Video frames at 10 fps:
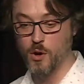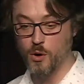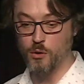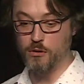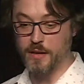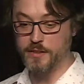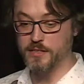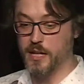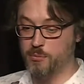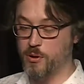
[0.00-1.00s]
or run the
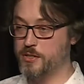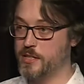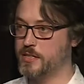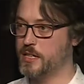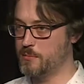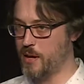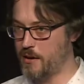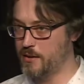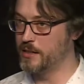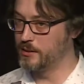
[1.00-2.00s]
same processing in
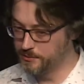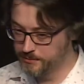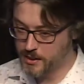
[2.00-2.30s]
parallel